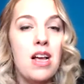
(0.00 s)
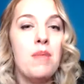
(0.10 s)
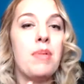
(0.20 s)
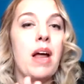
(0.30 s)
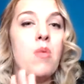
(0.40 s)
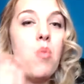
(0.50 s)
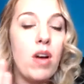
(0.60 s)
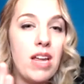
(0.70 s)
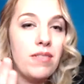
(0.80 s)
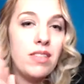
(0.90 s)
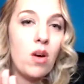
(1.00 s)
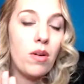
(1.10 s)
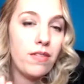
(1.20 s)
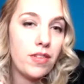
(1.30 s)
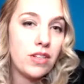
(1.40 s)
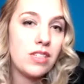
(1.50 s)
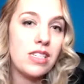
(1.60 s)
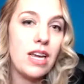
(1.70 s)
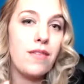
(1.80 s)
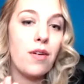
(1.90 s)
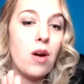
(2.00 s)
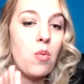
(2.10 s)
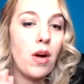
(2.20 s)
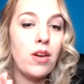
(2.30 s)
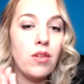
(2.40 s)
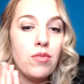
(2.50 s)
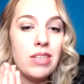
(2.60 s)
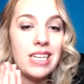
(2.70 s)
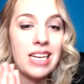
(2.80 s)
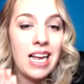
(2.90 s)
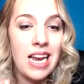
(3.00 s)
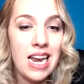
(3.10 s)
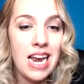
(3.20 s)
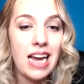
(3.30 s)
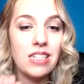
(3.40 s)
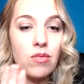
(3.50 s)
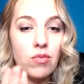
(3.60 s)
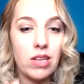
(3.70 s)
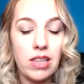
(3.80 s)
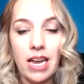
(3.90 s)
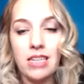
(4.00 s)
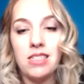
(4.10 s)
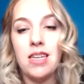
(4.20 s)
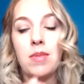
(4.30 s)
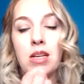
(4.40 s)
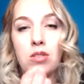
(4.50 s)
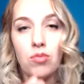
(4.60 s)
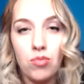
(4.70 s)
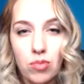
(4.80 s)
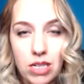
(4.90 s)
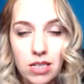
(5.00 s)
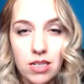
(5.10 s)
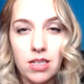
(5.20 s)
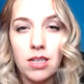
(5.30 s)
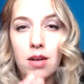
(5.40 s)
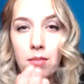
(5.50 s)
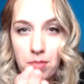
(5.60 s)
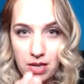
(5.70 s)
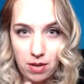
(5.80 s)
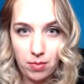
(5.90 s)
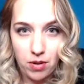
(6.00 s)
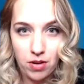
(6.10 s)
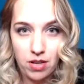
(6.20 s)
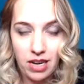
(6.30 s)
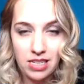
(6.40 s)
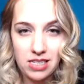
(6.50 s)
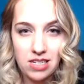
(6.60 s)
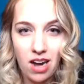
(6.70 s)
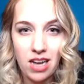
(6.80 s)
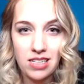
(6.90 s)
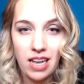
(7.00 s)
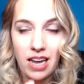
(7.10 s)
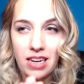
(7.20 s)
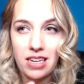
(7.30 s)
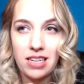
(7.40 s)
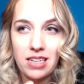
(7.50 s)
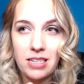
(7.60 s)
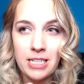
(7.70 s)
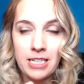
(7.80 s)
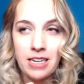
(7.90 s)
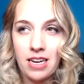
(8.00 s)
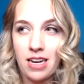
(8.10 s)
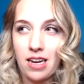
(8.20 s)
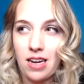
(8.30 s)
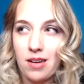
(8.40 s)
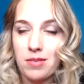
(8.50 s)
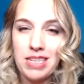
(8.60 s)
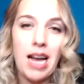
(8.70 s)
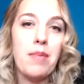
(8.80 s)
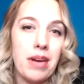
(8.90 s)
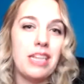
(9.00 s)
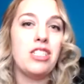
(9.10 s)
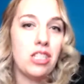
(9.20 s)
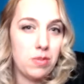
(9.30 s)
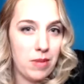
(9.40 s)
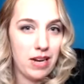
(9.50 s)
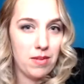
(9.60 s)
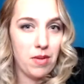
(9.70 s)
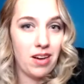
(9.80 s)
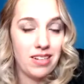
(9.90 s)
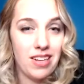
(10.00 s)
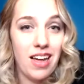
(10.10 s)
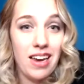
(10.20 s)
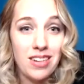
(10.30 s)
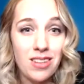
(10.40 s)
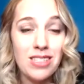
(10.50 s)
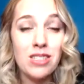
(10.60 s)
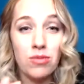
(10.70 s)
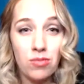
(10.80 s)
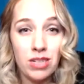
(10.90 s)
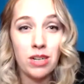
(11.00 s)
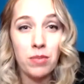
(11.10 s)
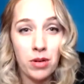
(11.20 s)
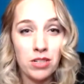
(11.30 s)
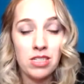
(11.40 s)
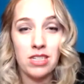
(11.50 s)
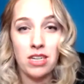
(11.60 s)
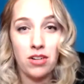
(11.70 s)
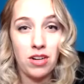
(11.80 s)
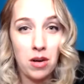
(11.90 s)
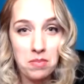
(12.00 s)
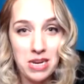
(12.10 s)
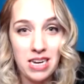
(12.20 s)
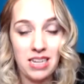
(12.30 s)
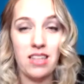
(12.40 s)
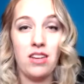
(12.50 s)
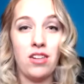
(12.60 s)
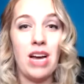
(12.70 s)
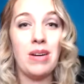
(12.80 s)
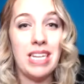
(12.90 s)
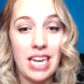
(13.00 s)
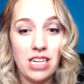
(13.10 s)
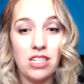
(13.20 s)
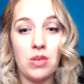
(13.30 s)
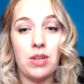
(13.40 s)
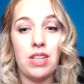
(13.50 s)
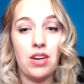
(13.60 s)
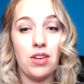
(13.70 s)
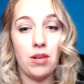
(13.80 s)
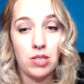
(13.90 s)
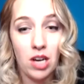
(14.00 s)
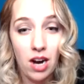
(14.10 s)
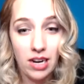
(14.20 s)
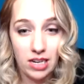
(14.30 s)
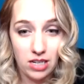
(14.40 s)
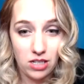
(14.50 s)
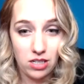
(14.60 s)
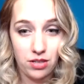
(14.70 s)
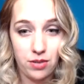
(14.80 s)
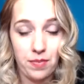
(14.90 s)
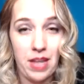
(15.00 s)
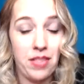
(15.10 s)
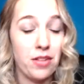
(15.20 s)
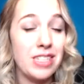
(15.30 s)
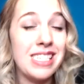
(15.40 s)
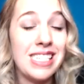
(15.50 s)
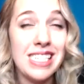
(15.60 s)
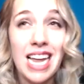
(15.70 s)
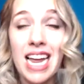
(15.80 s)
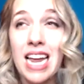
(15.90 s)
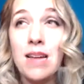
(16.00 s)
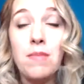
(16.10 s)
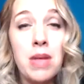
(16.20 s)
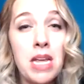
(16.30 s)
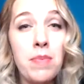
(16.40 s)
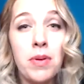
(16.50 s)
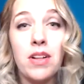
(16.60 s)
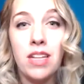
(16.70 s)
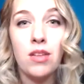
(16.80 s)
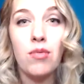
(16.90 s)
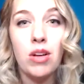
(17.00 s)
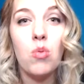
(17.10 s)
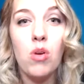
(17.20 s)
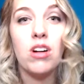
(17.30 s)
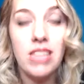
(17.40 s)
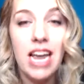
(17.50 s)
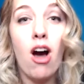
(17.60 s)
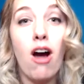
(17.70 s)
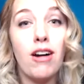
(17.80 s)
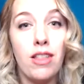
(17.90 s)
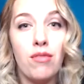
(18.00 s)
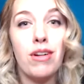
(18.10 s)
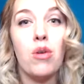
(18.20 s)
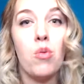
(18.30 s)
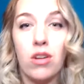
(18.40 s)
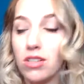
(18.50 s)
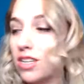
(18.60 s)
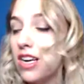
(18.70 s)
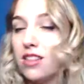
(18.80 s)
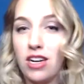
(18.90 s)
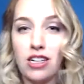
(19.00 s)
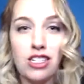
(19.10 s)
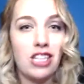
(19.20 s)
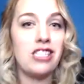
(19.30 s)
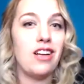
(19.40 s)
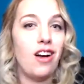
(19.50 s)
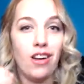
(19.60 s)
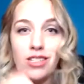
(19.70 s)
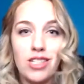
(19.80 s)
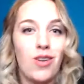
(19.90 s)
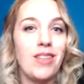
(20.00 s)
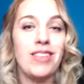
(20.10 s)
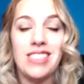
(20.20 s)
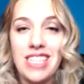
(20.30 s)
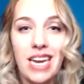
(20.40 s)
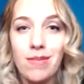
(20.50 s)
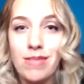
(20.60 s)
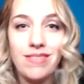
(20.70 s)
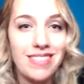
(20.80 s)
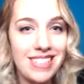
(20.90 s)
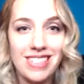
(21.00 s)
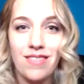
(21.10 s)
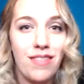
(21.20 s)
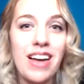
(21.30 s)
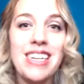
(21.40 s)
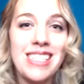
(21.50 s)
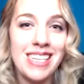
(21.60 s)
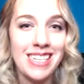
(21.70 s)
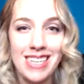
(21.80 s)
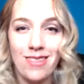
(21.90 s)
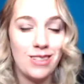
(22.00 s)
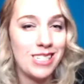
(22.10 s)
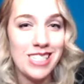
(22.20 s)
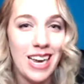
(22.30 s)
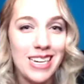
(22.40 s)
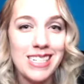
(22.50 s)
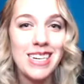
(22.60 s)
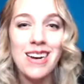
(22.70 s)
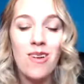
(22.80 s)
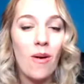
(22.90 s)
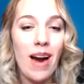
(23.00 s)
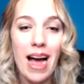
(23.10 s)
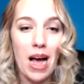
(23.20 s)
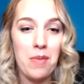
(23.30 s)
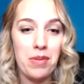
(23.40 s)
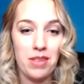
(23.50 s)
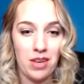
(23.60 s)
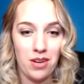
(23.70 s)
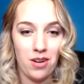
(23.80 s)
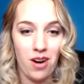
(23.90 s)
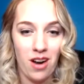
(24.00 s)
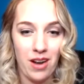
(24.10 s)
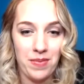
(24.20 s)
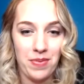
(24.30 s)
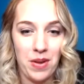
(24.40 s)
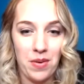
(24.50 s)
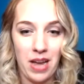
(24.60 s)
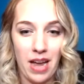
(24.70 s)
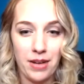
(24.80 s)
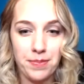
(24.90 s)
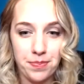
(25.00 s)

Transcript: But even though it feels safer, I want you to really connect and relate to them as real people. It's not like, but I just met him online. No, this is a real person that you're now meeting, that you're now engaging with, that you're now talking to. And they're the same people in the real world. They are in the real world. They're just also on the same device or site or app that you're on, okay?